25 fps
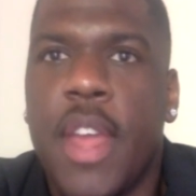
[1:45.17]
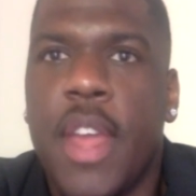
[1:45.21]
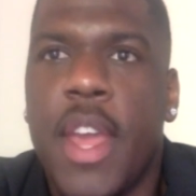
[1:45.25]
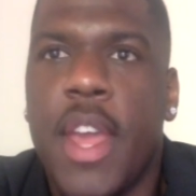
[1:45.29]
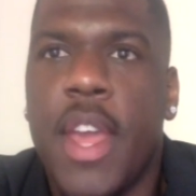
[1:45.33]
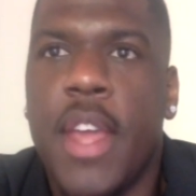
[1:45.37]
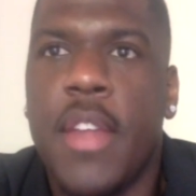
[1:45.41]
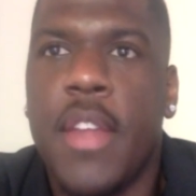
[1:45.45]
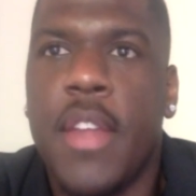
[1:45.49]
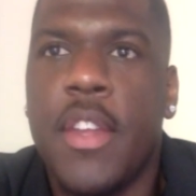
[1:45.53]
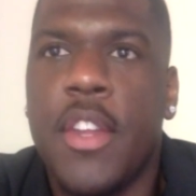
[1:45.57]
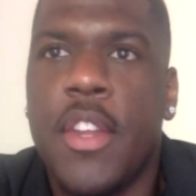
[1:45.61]

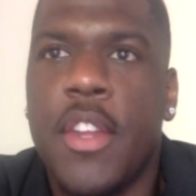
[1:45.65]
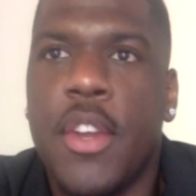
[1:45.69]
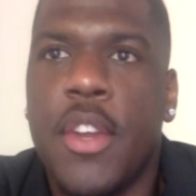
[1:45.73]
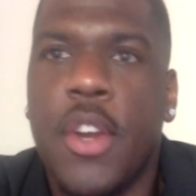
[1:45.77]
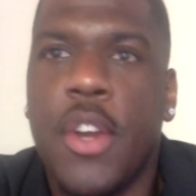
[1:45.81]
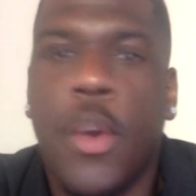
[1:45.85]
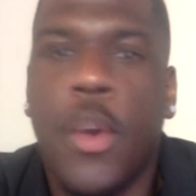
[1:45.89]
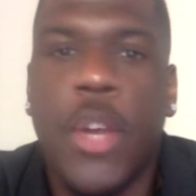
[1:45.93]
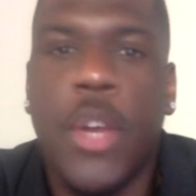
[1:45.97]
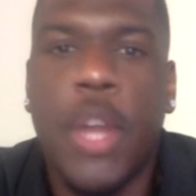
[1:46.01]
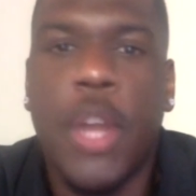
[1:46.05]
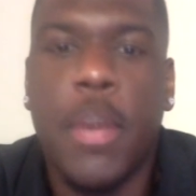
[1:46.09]
And
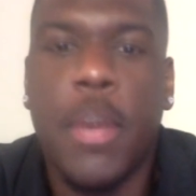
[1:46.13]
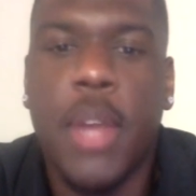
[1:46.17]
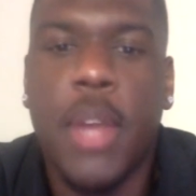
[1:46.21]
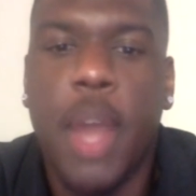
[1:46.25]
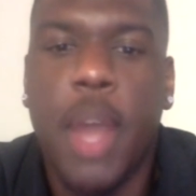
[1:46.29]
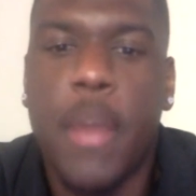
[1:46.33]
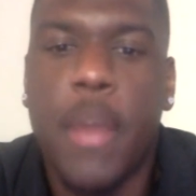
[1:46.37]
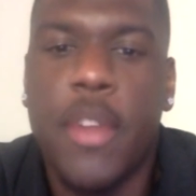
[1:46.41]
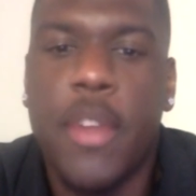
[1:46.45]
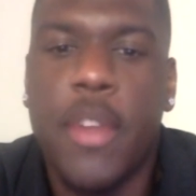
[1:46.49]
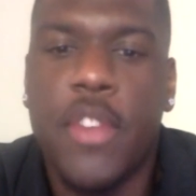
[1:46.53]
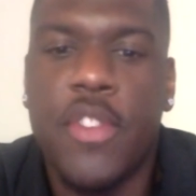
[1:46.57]
going up in
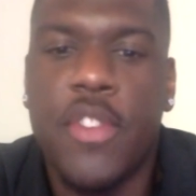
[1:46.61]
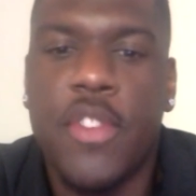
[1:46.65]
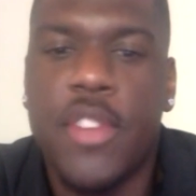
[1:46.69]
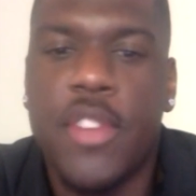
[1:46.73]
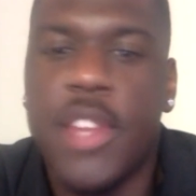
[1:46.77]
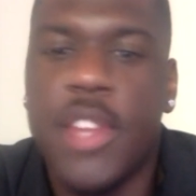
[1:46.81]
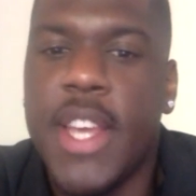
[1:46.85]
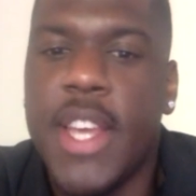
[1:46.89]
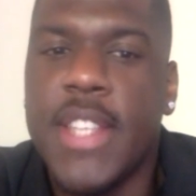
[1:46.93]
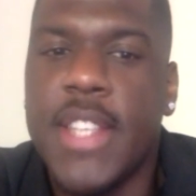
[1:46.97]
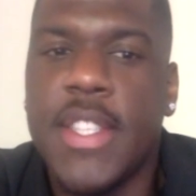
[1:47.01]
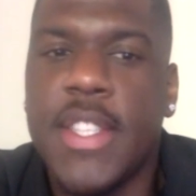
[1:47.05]
competition to
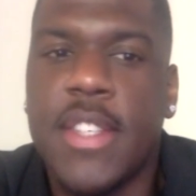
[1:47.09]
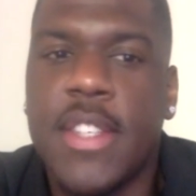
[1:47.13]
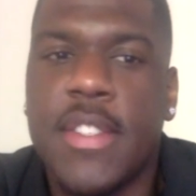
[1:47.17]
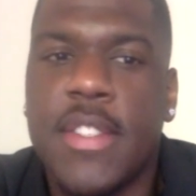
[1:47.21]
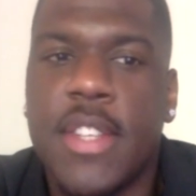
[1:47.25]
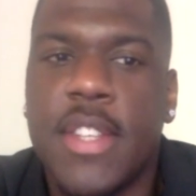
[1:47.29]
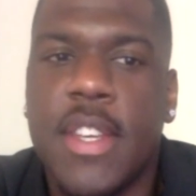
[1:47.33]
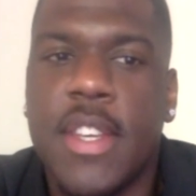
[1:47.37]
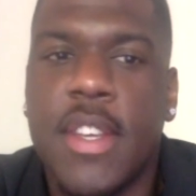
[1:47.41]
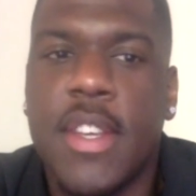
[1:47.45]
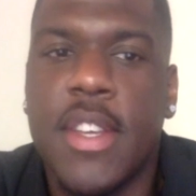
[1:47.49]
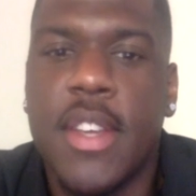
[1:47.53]
the
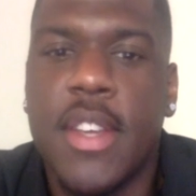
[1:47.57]
ACC,